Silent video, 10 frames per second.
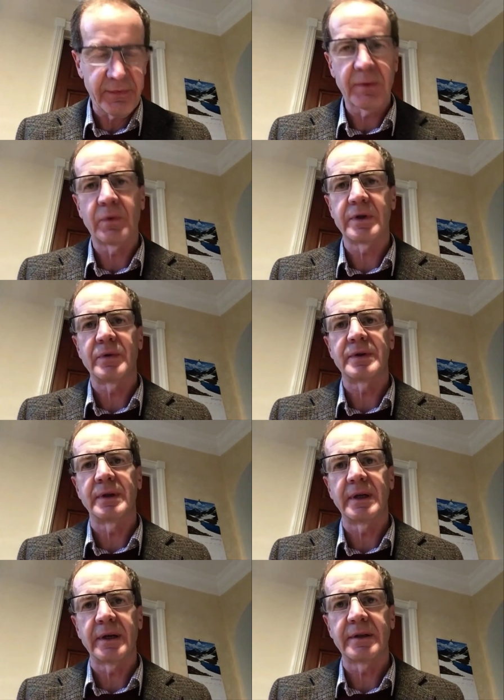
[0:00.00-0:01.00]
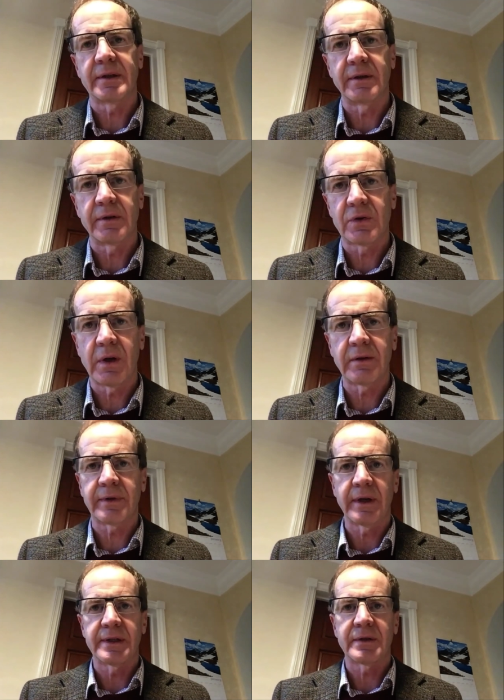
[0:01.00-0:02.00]
which was a 1912
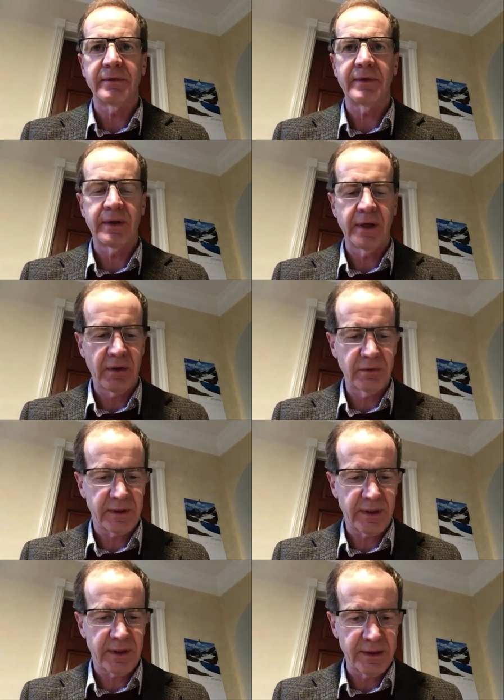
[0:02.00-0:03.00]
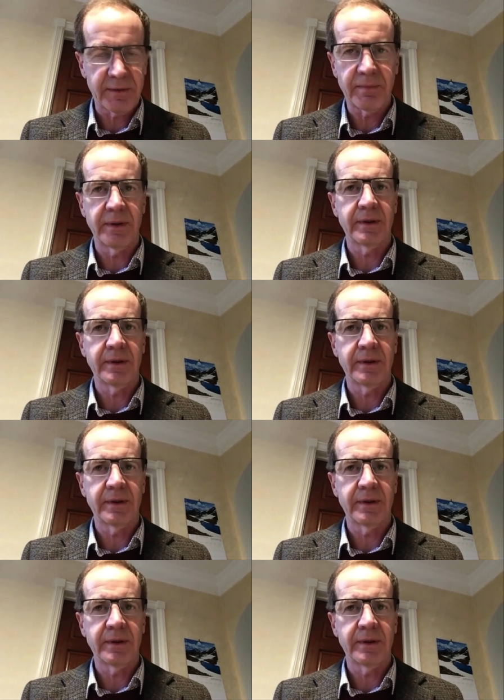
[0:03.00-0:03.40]
case, so a very old case. But